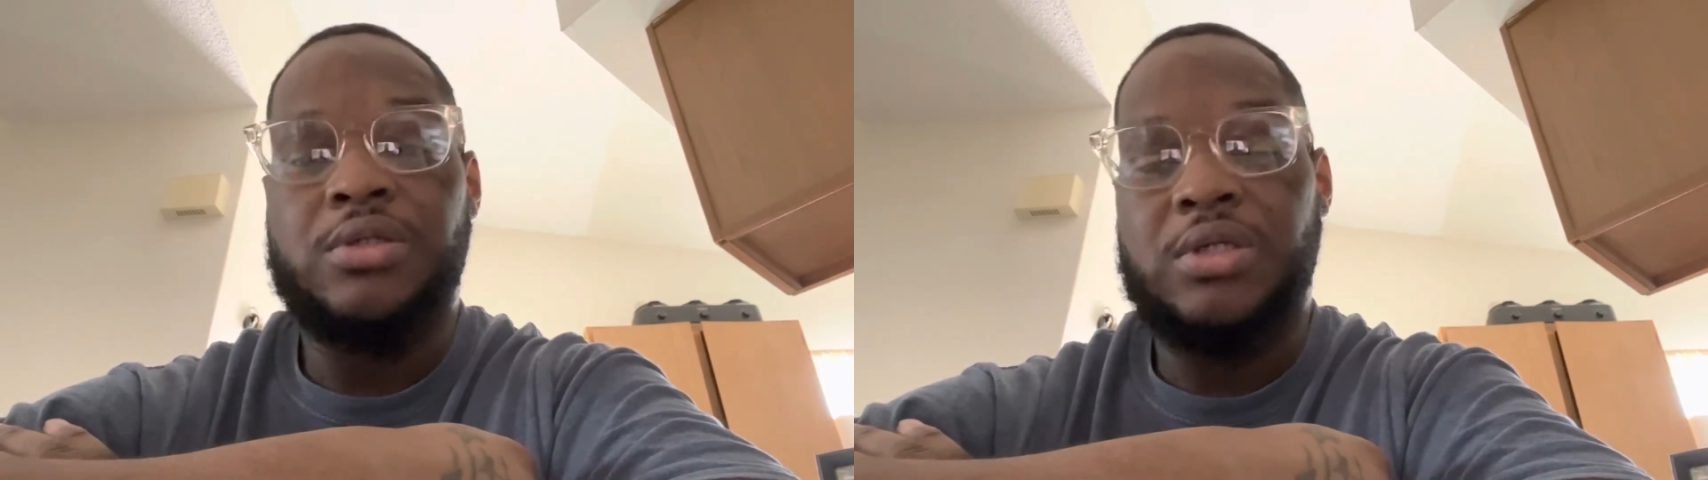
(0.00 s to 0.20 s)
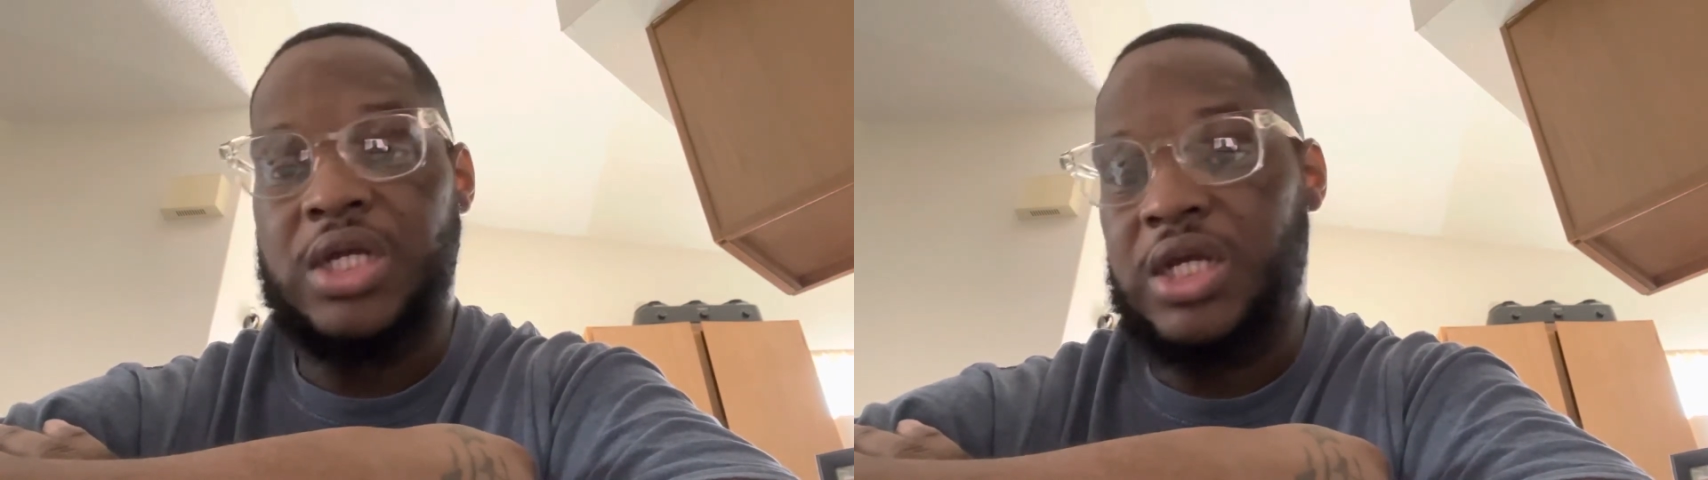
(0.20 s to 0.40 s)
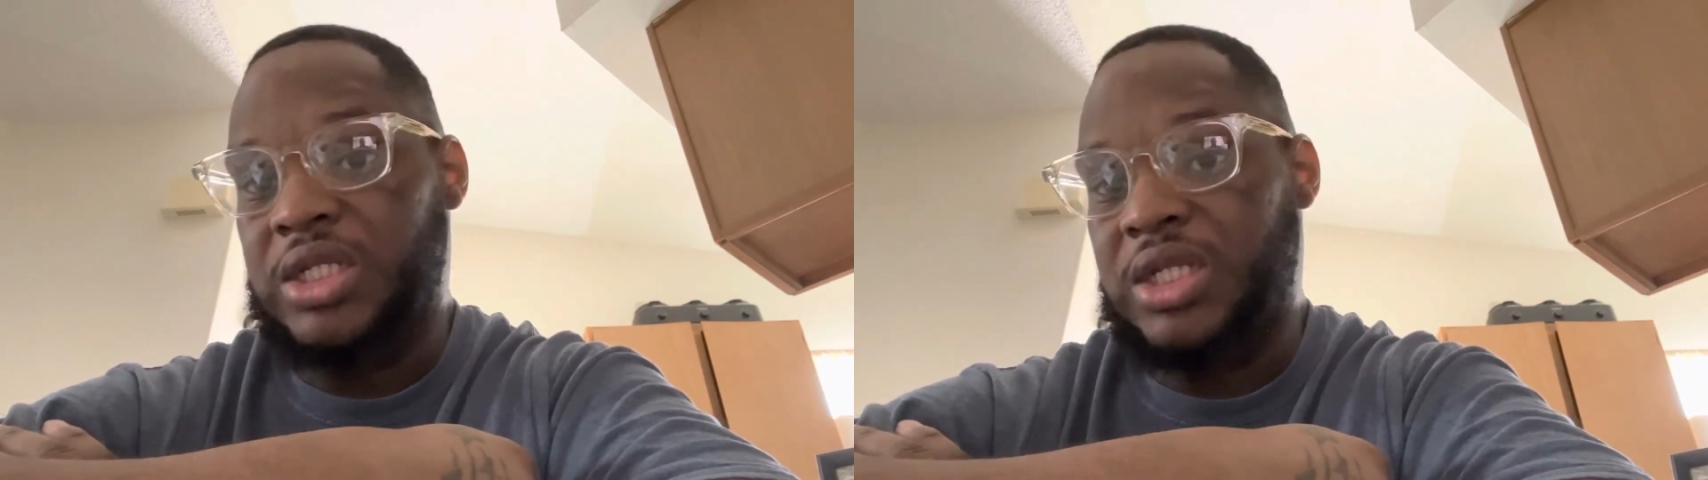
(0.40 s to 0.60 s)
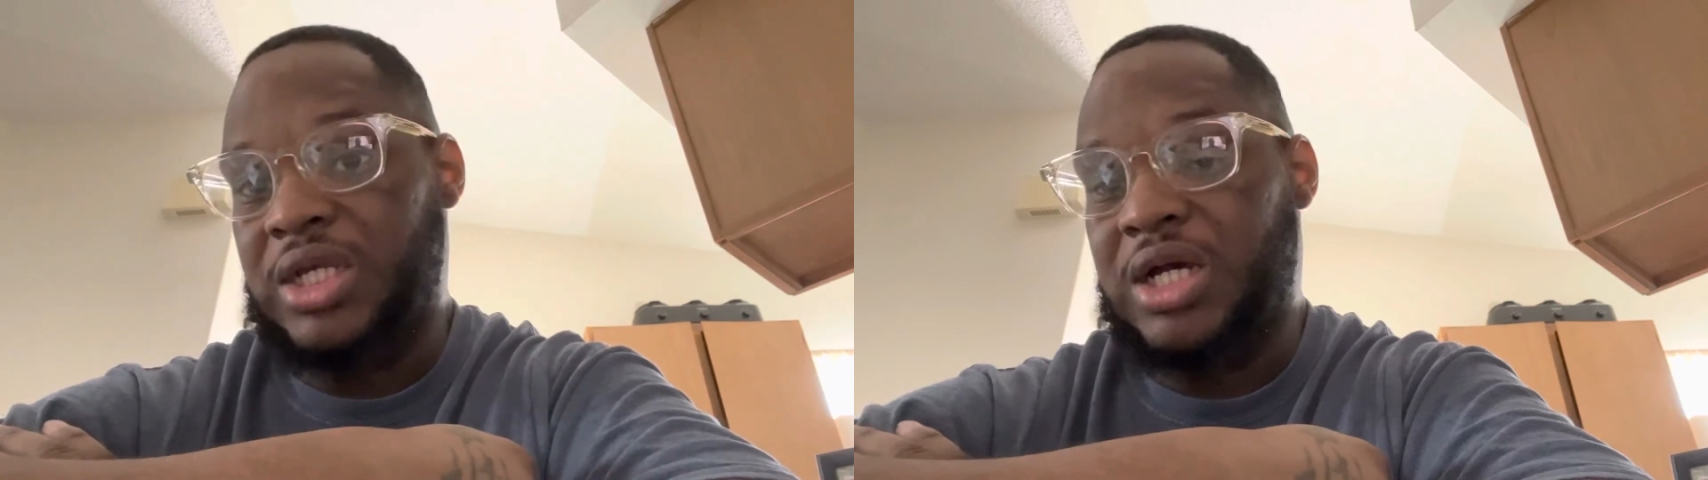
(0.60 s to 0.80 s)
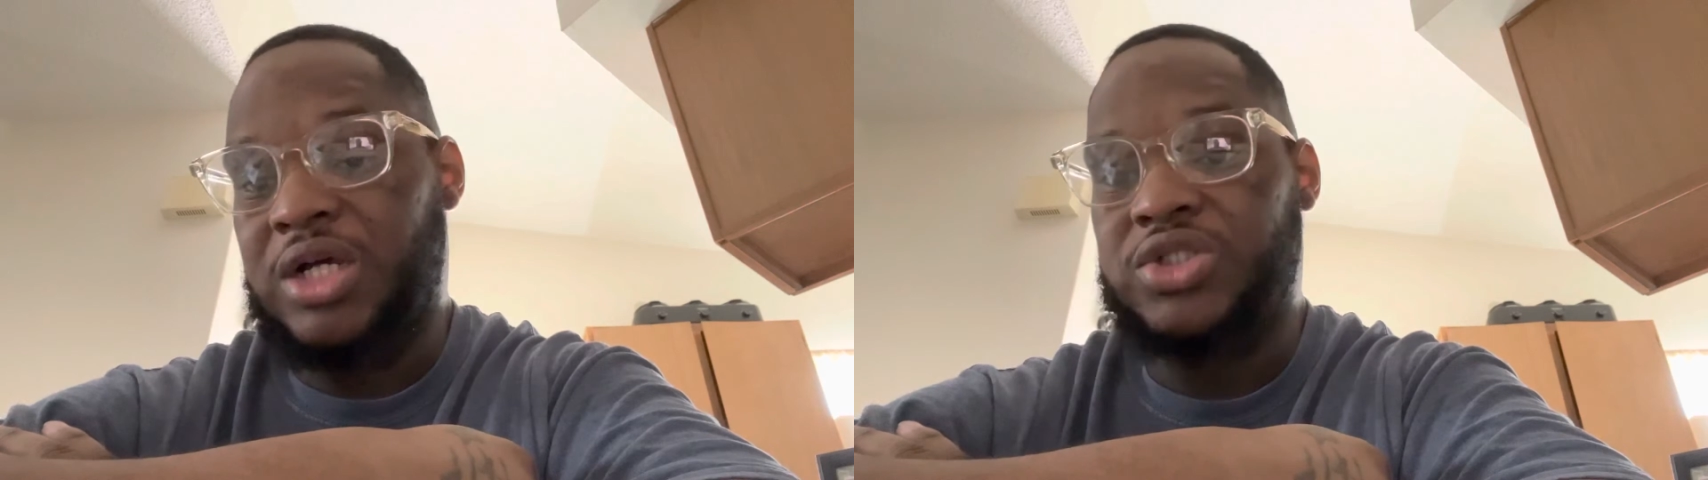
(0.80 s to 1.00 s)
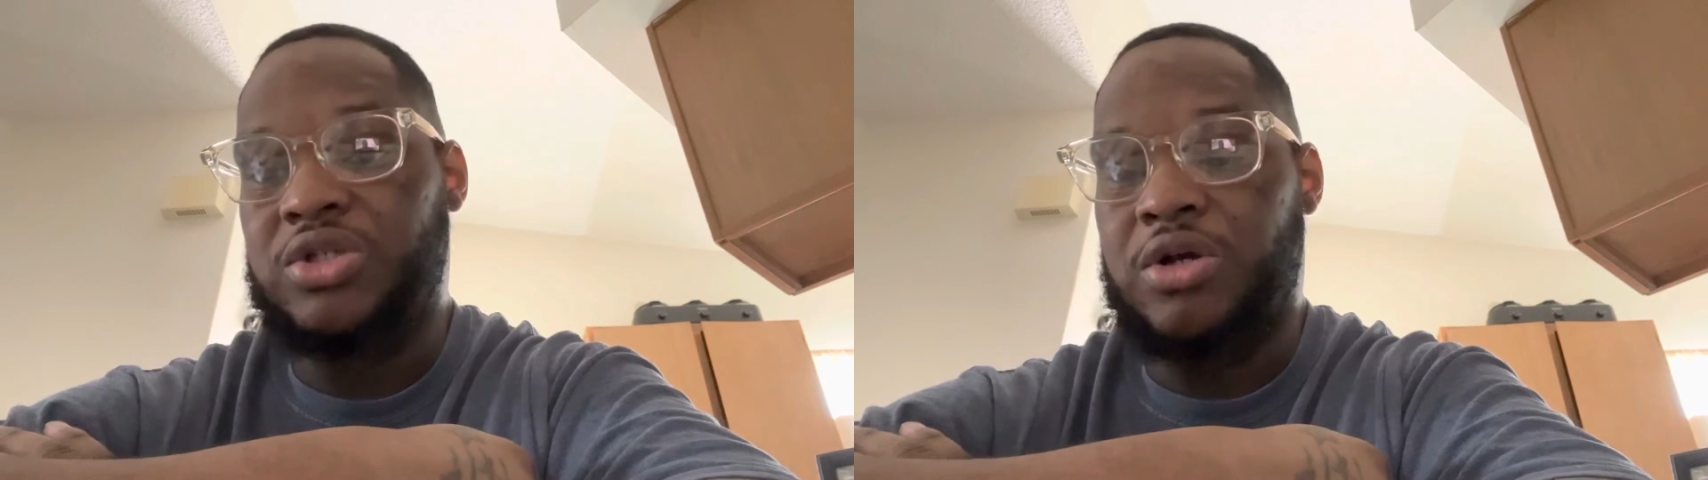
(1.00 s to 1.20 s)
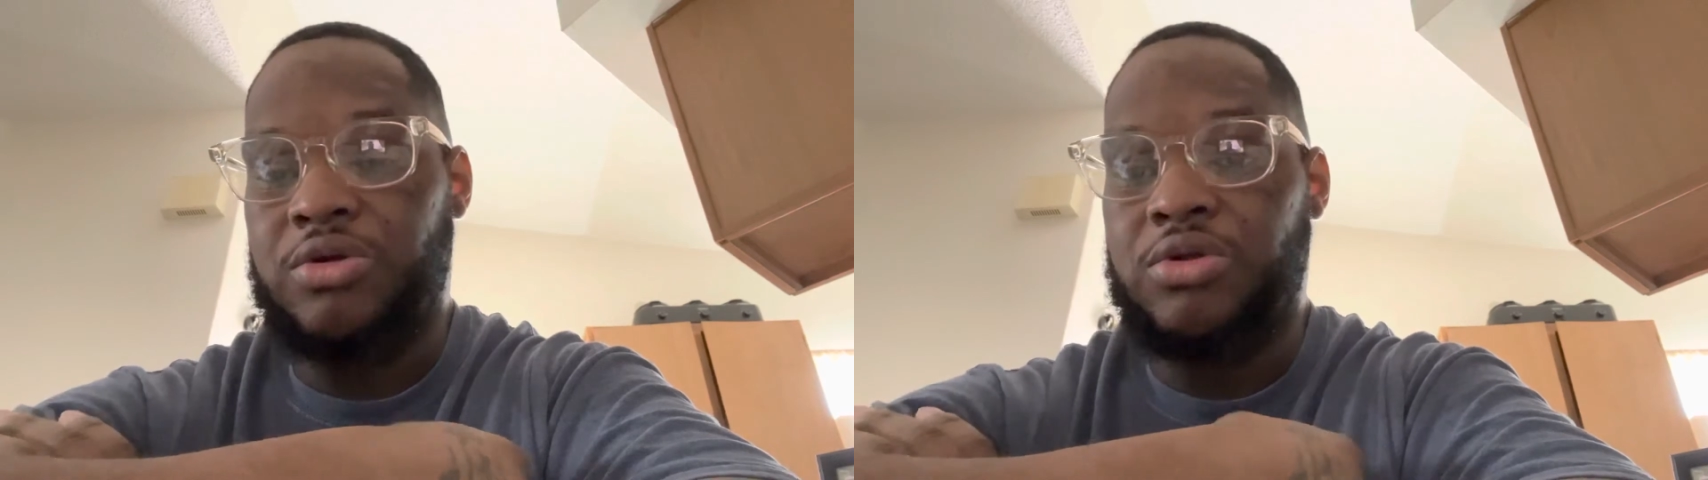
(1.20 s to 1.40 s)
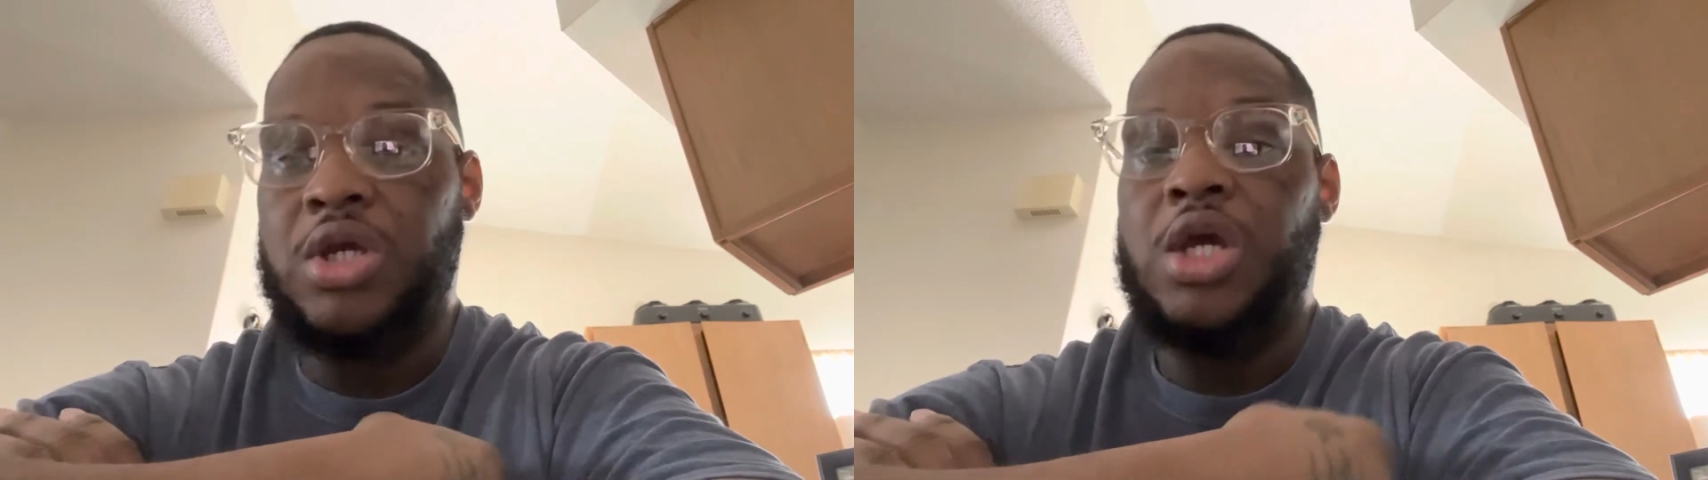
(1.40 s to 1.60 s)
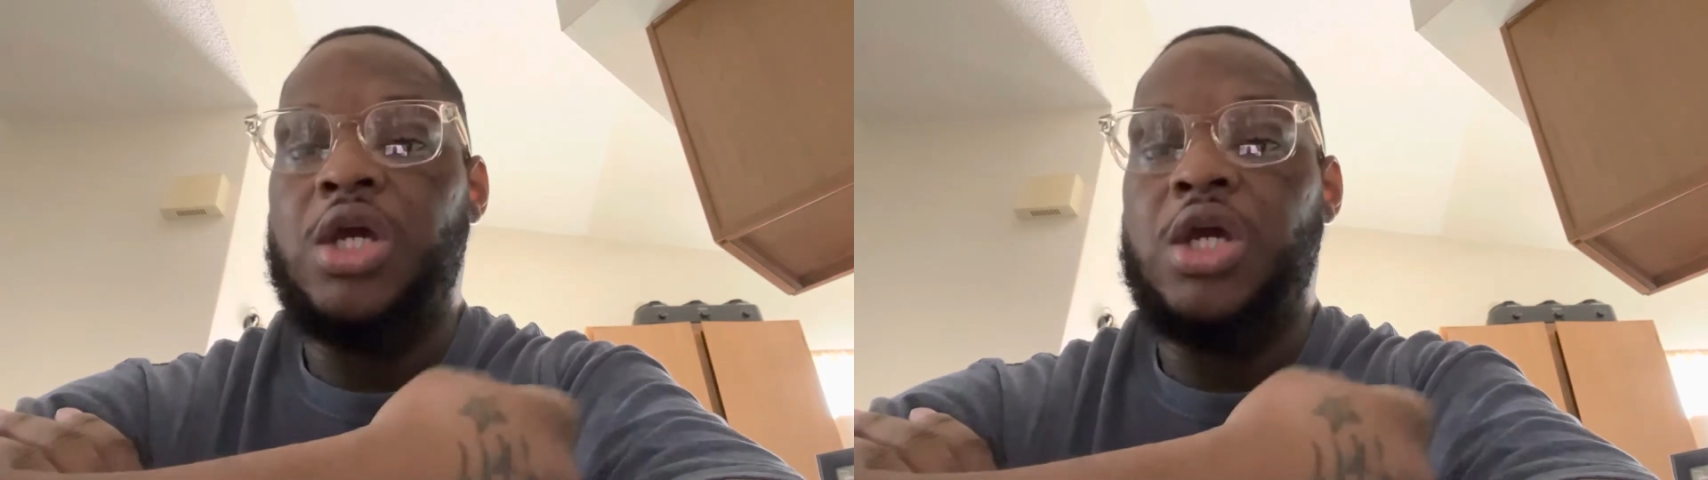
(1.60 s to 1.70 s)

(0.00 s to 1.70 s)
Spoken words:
And then I'll start